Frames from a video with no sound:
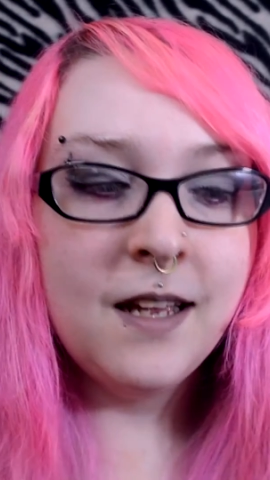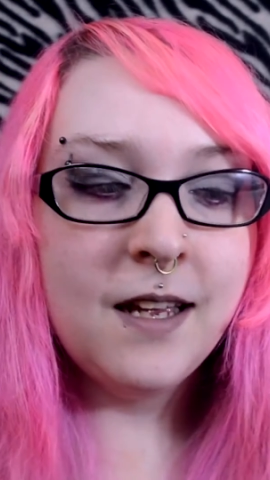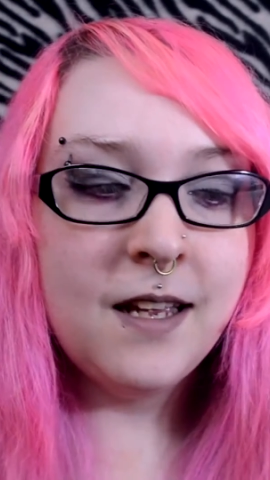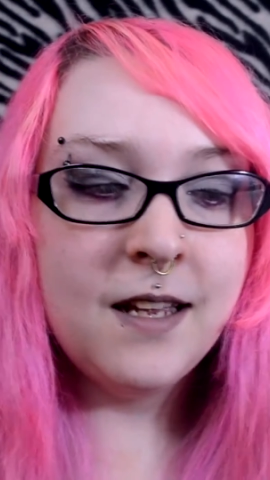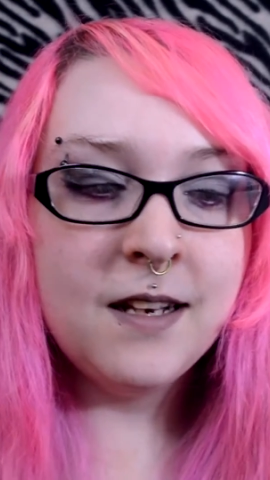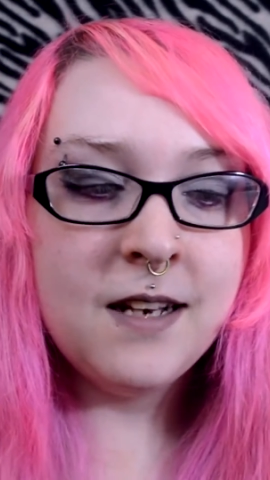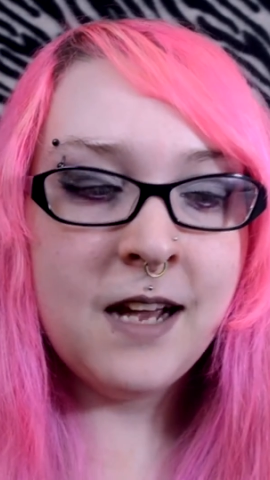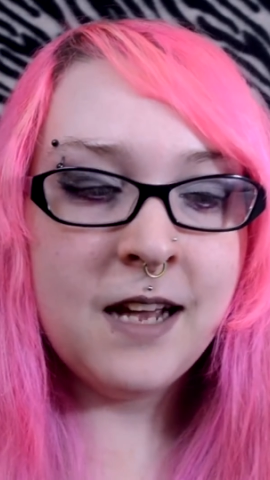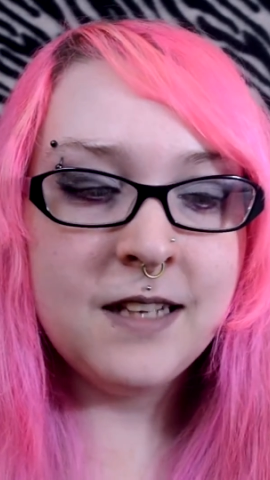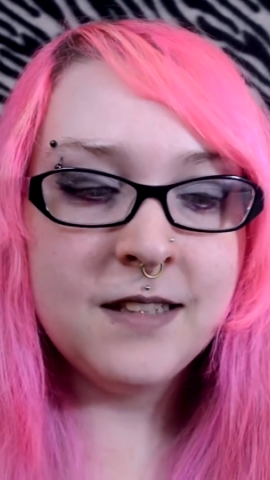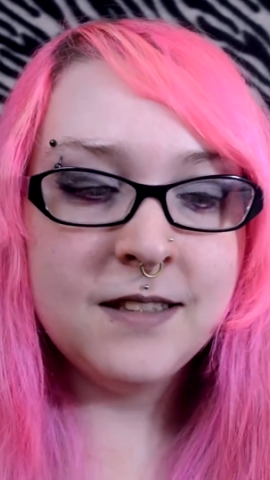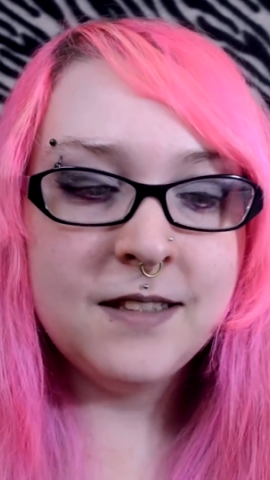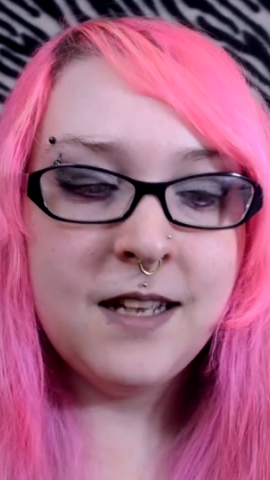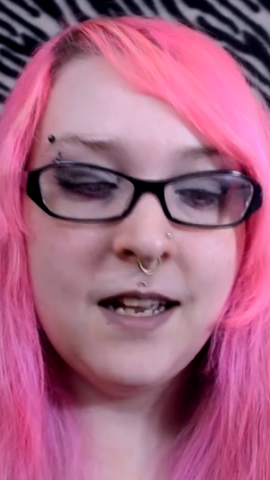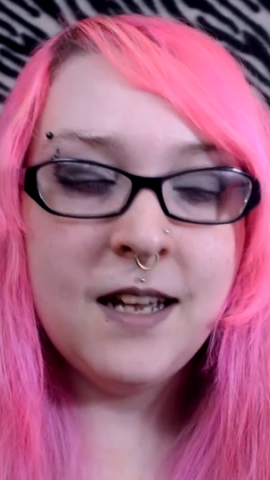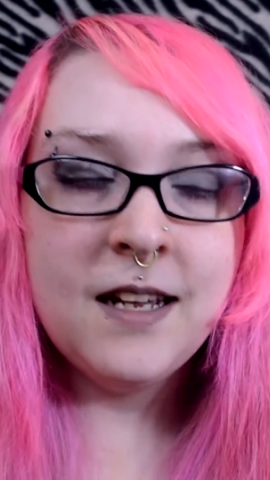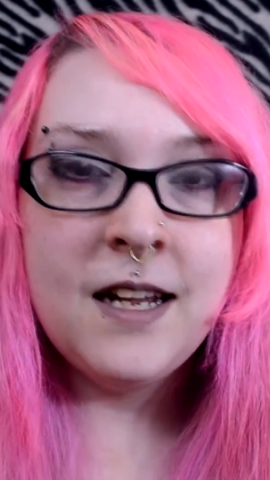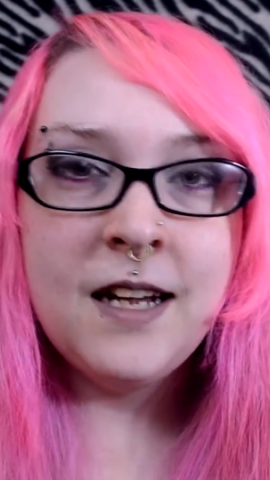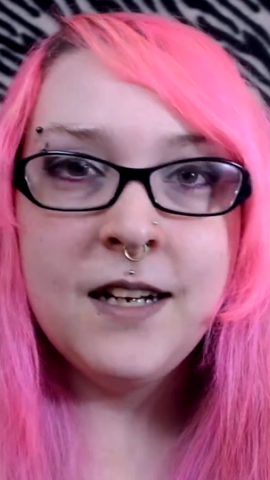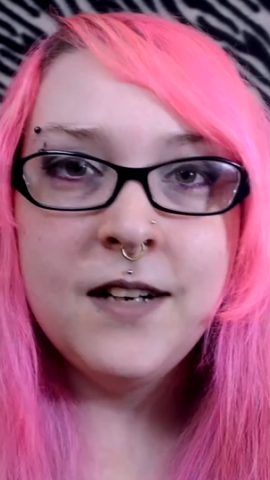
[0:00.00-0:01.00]
It has
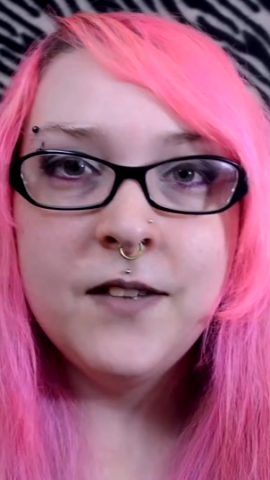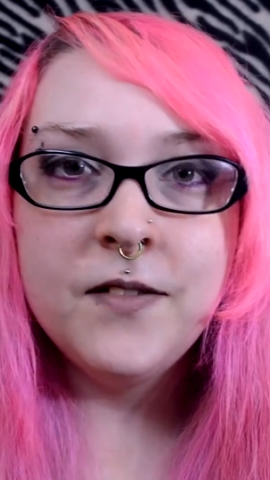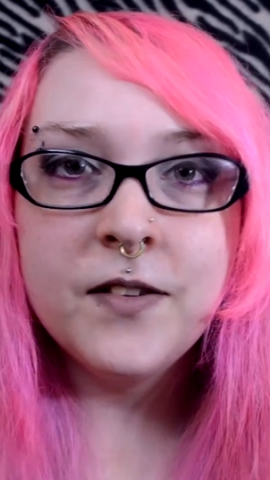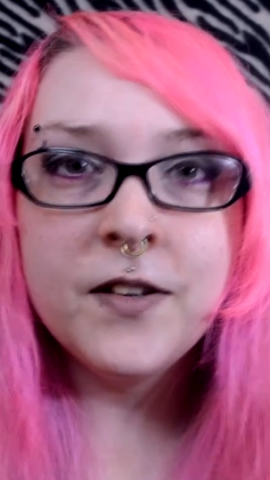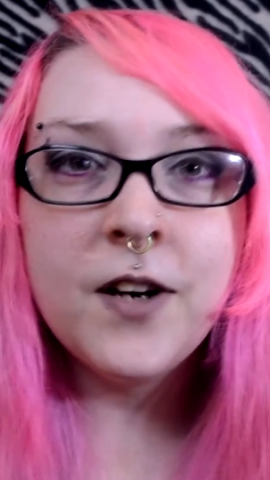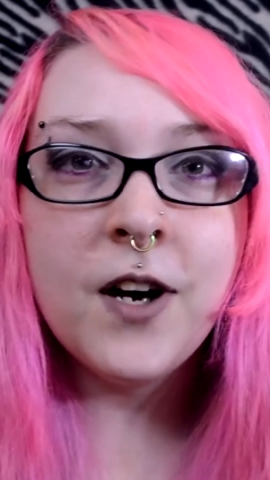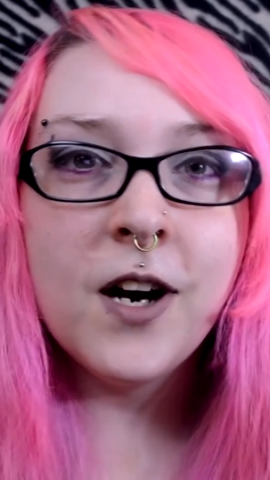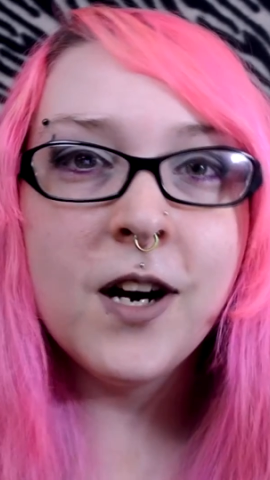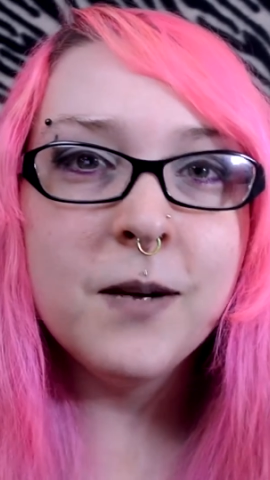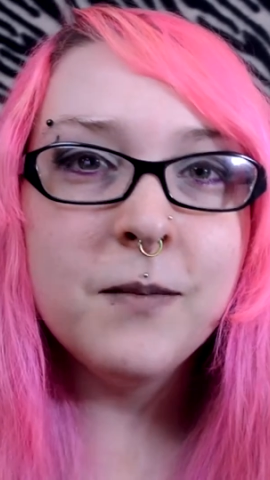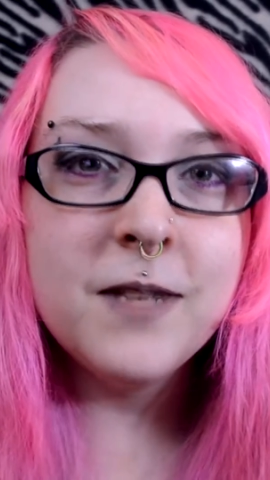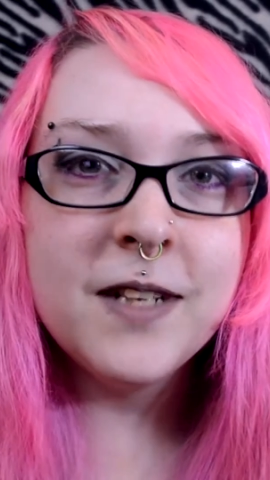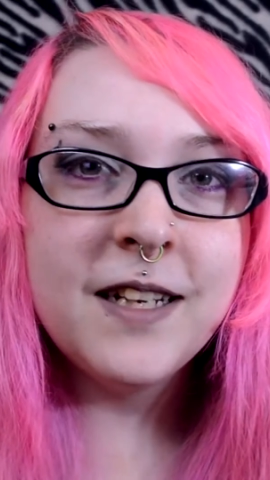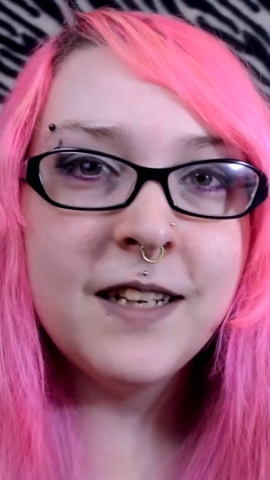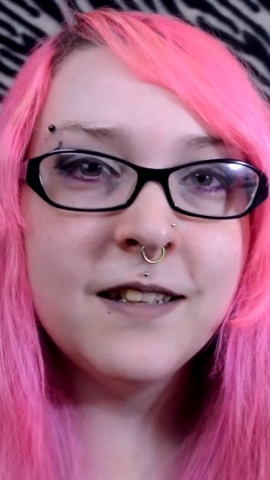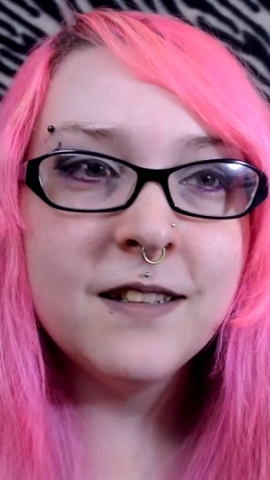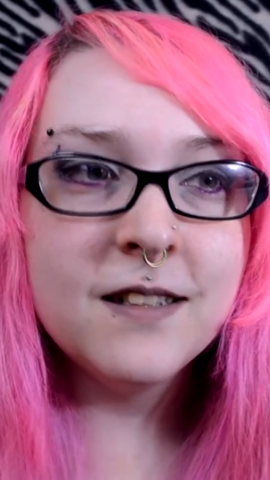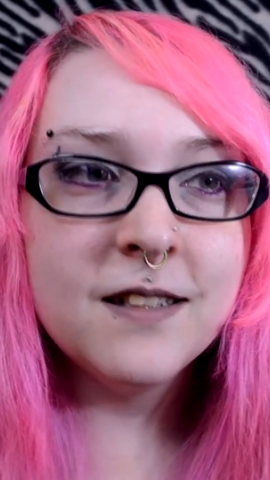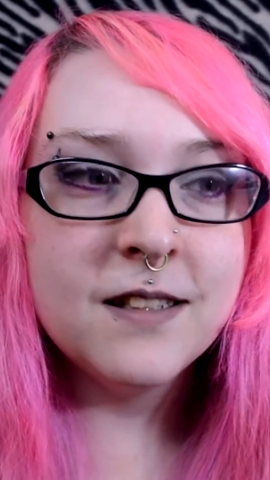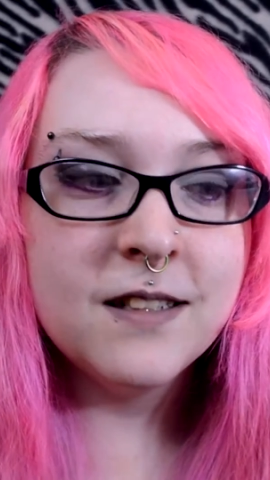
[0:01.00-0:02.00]
that kind of
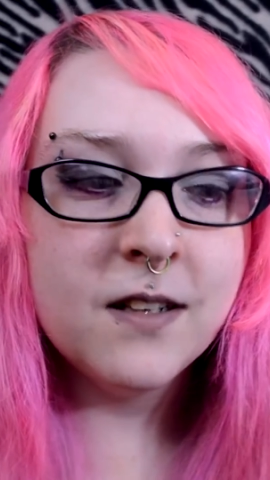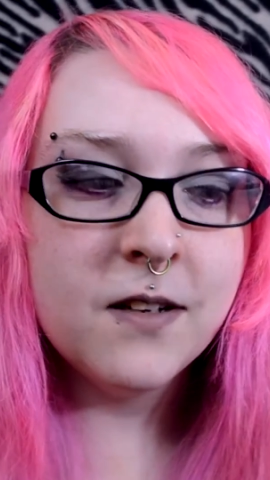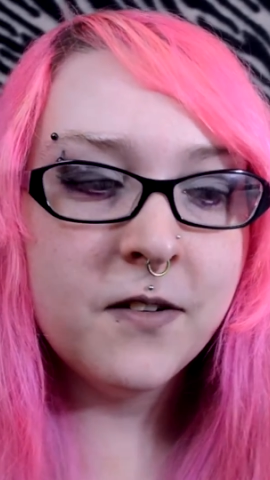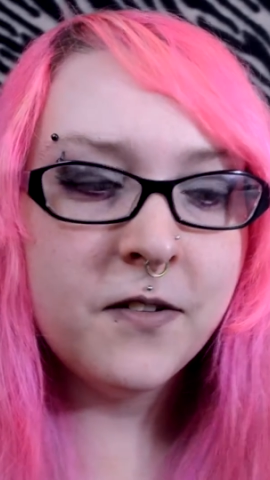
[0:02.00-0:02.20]
carbonated